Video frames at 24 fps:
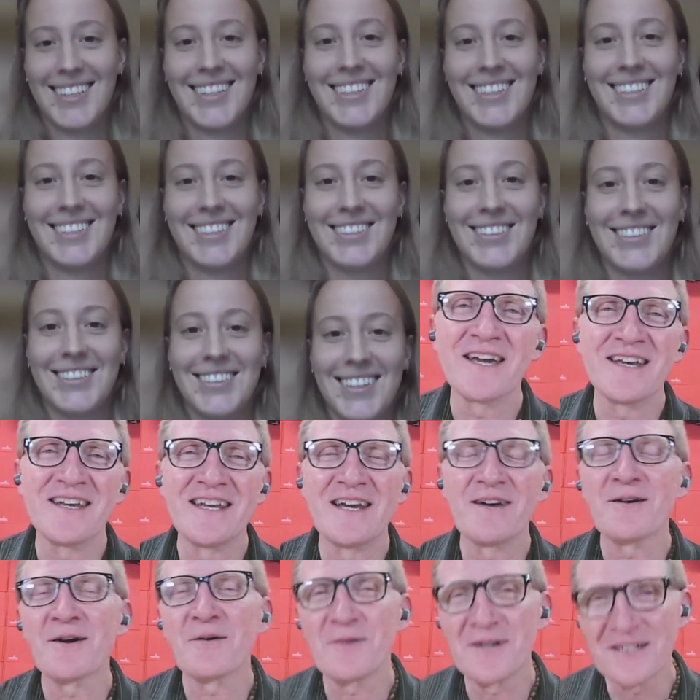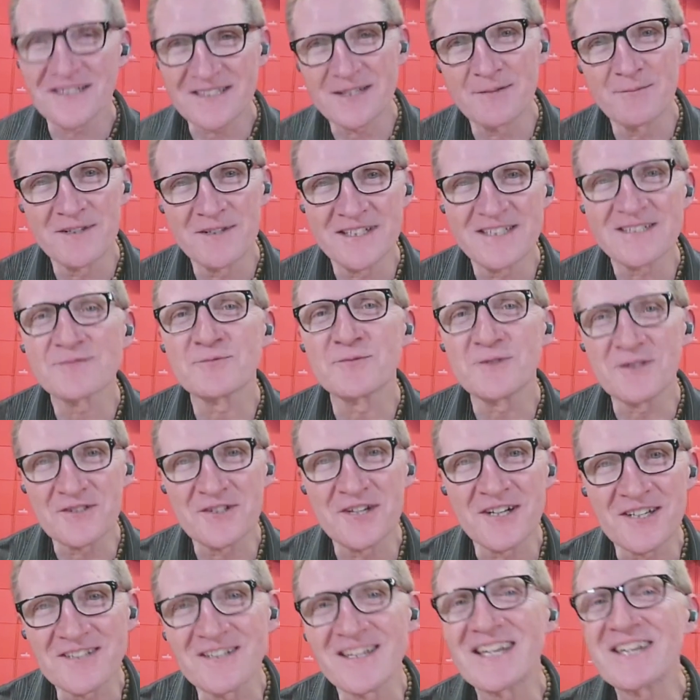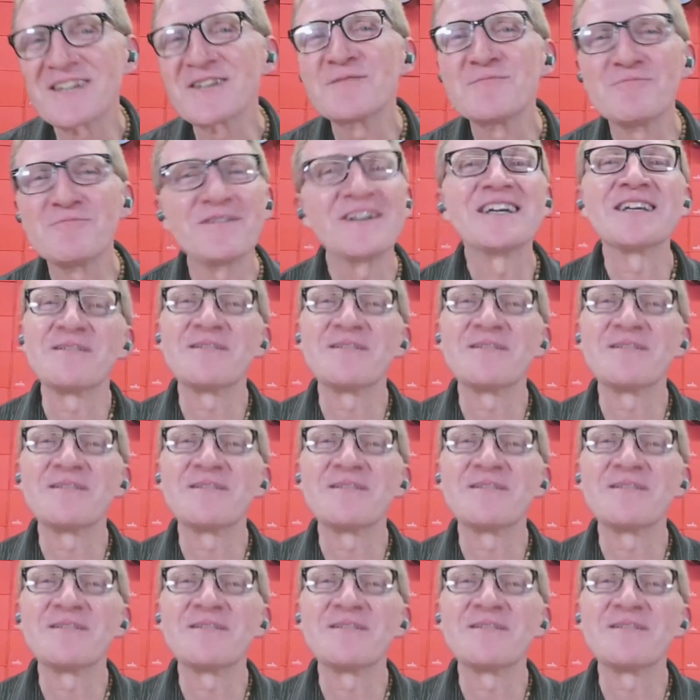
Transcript: So okay, now I want some of this. We'll talk later, but